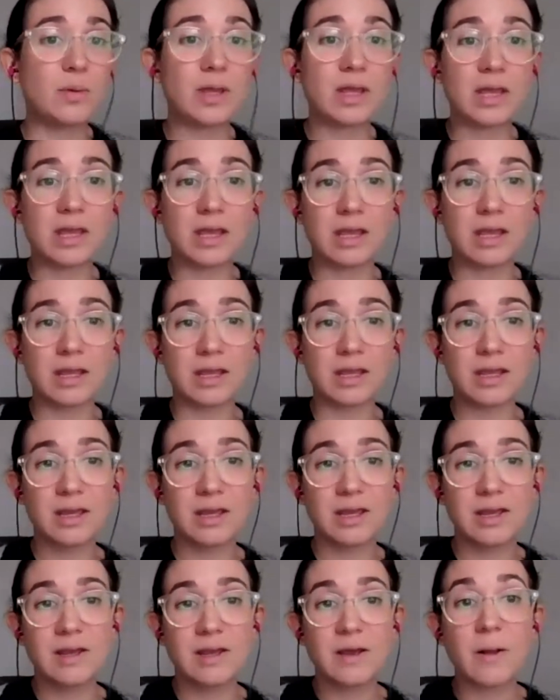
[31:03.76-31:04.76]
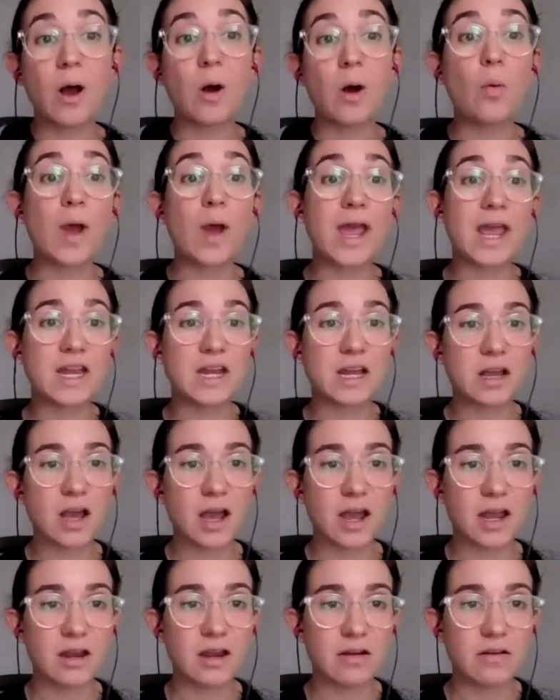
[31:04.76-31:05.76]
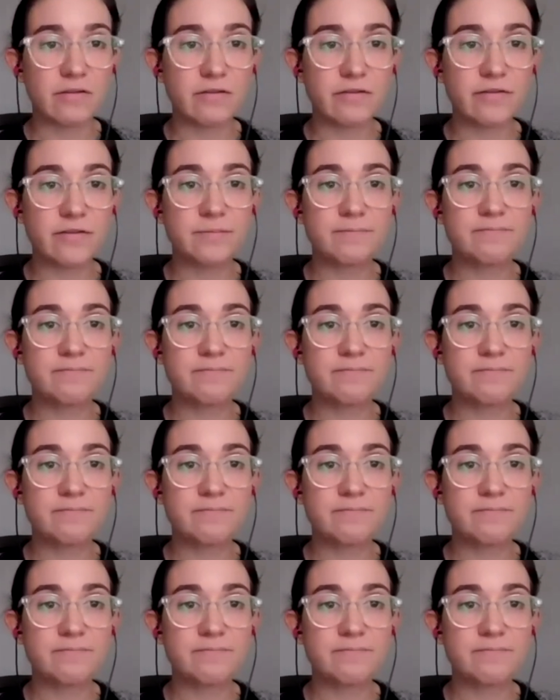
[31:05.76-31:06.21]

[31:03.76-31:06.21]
be a way to kind of,